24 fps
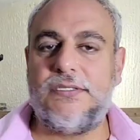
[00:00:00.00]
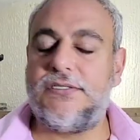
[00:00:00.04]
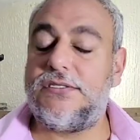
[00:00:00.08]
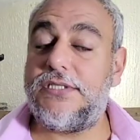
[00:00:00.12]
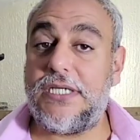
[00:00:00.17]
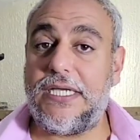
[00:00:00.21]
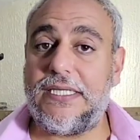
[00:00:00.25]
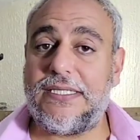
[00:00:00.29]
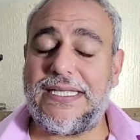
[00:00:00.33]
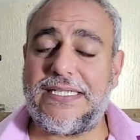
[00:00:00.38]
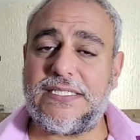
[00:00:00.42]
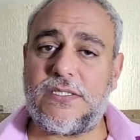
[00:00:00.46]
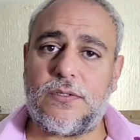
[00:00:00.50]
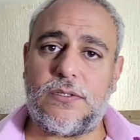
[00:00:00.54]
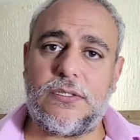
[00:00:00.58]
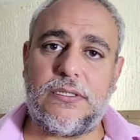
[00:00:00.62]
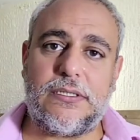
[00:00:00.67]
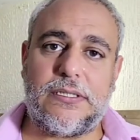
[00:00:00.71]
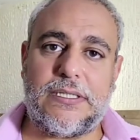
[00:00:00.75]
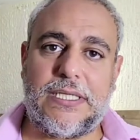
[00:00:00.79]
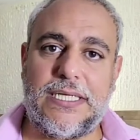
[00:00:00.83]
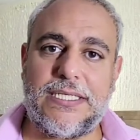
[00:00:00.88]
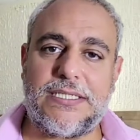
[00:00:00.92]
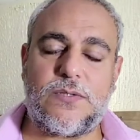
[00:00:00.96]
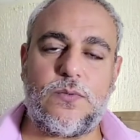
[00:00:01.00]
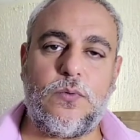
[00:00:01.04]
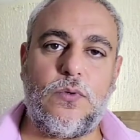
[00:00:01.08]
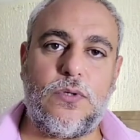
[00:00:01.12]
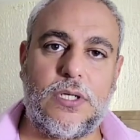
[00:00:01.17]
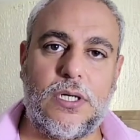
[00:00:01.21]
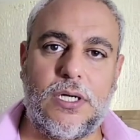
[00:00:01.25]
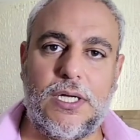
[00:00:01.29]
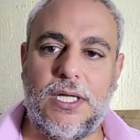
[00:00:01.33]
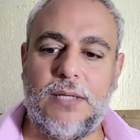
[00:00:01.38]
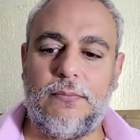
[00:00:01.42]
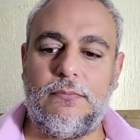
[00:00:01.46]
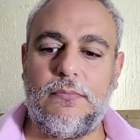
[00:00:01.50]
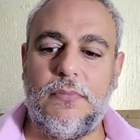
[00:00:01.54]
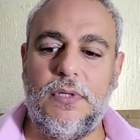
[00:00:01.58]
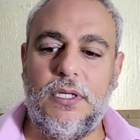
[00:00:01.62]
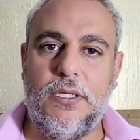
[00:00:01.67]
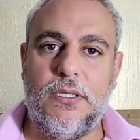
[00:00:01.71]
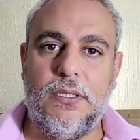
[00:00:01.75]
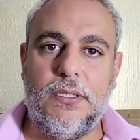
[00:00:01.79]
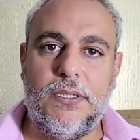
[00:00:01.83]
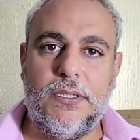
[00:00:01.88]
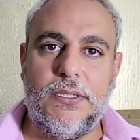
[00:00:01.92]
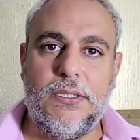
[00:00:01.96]
so yeah, that's what I'm
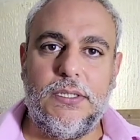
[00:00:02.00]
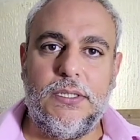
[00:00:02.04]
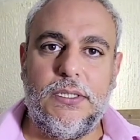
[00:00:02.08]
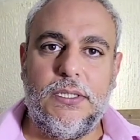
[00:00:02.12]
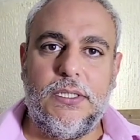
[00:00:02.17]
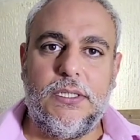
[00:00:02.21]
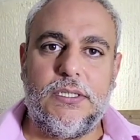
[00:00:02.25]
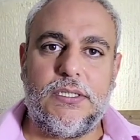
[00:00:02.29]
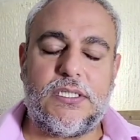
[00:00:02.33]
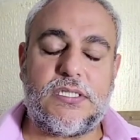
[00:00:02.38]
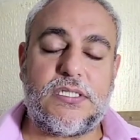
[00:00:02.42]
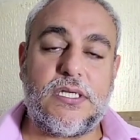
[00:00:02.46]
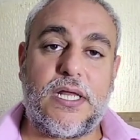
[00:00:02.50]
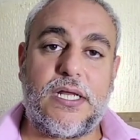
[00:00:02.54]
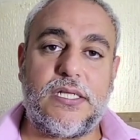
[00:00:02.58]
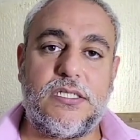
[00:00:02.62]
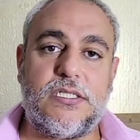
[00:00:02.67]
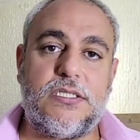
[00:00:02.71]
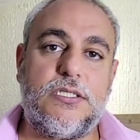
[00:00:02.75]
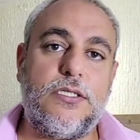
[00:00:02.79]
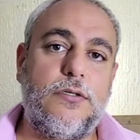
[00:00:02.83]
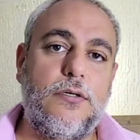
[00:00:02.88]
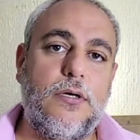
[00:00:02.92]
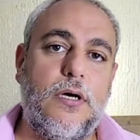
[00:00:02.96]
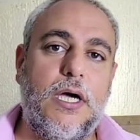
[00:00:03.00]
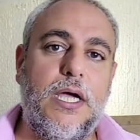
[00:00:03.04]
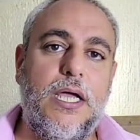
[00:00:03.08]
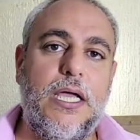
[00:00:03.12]
deciding to do.